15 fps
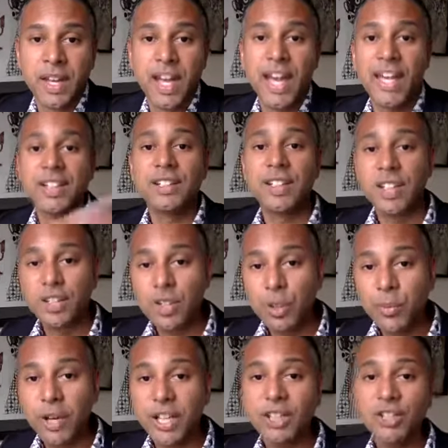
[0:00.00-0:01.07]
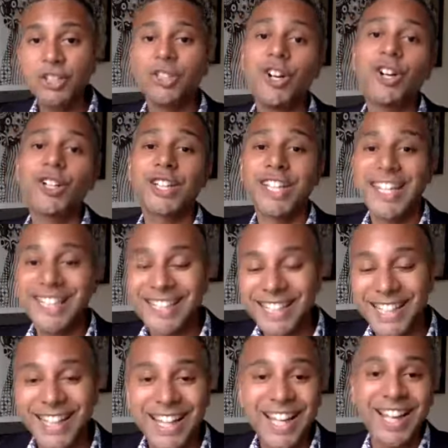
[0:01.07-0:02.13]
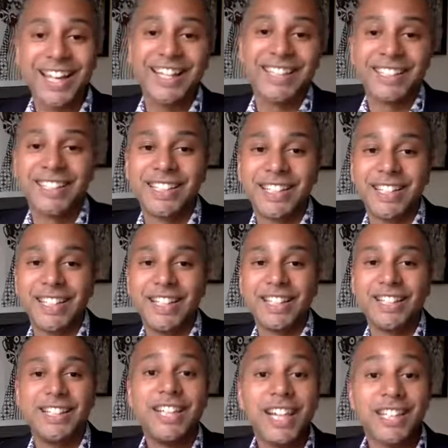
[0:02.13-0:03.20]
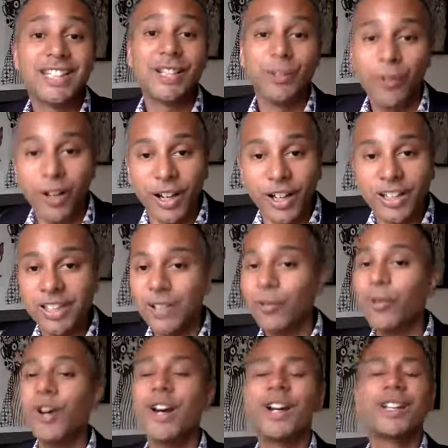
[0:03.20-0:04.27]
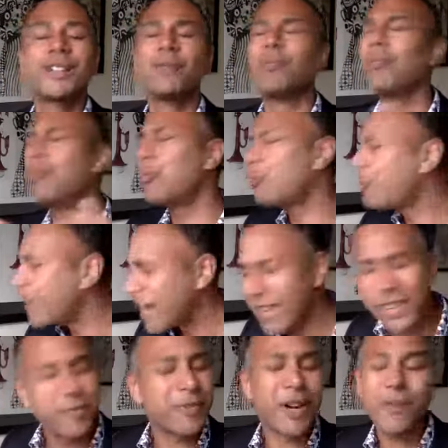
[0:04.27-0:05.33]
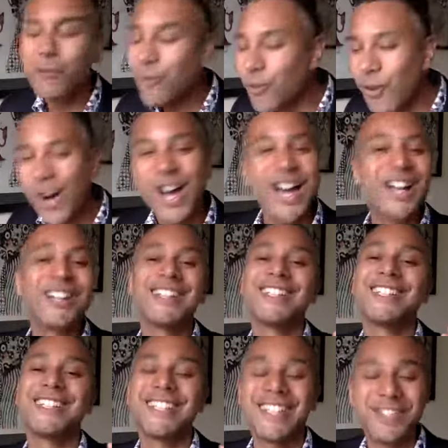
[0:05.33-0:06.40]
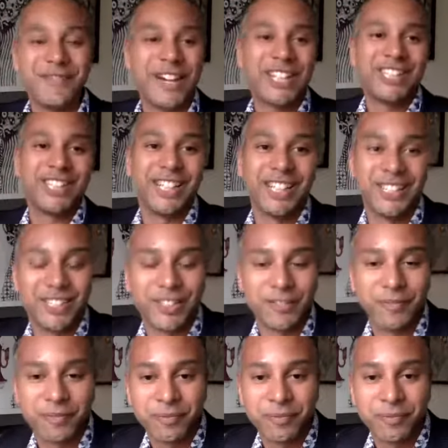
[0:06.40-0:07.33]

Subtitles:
And to my shock and delight, yes, it worked. It worked better than my wildest imagination.